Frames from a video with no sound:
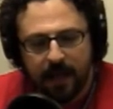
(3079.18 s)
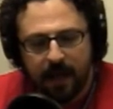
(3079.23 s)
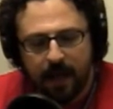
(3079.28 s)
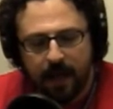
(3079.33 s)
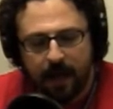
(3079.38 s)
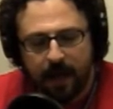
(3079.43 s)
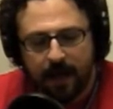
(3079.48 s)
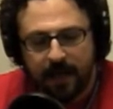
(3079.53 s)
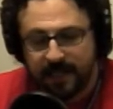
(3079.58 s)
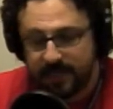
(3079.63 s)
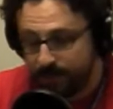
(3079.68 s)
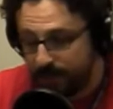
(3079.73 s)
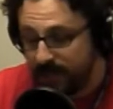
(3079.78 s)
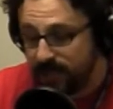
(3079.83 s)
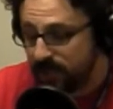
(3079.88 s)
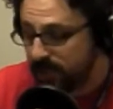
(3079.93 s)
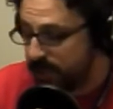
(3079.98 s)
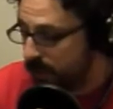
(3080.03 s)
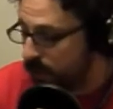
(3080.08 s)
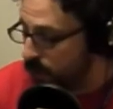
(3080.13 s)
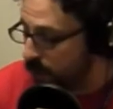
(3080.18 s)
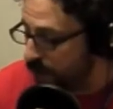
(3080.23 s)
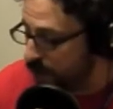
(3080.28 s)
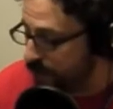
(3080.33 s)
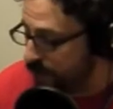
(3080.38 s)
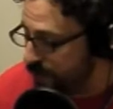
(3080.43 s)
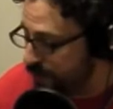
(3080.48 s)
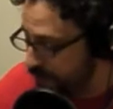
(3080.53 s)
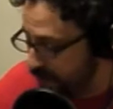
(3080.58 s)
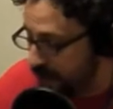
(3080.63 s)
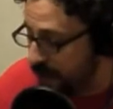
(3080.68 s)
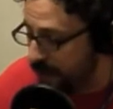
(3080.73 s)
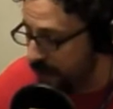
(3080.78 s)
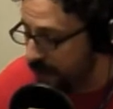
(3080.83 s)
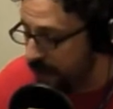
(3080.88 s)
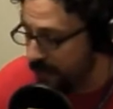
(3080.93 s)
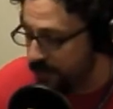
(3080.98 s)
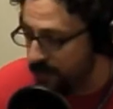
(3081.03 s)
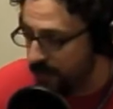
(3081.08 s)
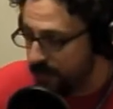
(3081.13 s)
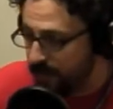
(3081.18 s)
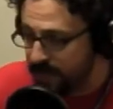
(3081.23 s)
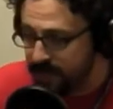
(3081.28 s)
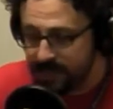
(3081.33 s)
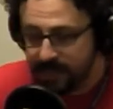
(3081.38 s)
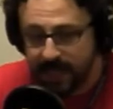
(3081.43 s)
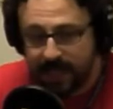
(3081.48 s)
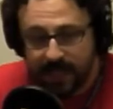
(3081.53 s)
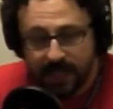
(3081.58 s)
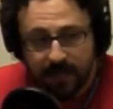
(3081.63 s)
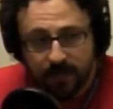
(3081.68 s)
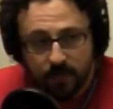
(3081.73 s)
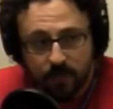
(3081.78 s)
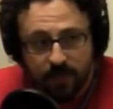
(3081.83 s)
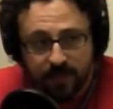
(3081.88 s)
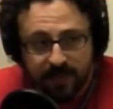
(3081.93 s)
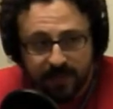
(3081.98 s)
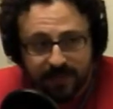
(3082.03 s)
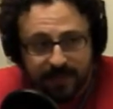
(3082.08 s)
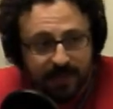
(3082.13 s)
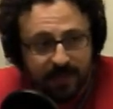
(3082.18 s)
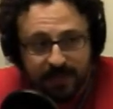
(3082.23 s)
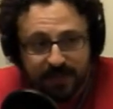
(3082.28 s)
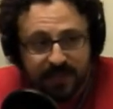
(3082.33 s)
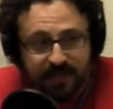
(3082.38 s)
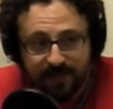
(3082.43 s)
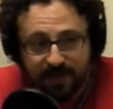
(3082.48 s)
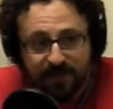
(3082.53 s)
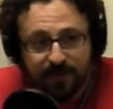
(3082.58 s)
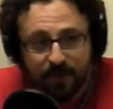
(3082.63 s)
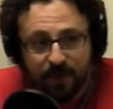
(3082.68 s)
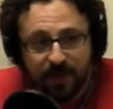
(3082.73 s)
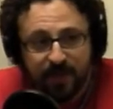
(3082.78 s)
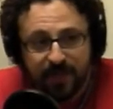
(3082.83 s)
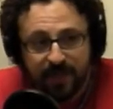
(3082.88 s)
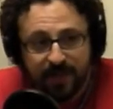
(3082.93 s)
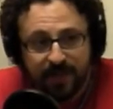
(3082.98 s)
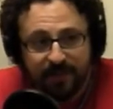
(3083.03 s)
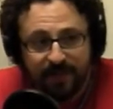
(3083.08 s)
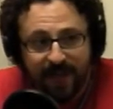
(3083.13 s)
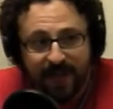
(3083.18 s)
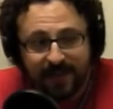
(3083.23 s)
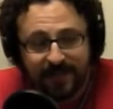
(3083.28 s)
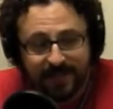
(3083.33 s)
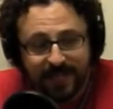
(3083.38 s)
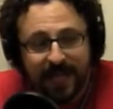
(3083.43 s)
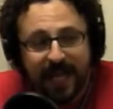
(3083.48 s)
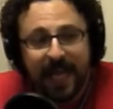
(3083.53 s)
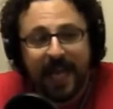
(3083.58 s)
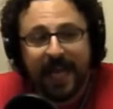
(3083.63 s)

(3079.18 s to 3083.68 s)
especially with thinking again of Lemony Snicket, with the series of unfortunate events,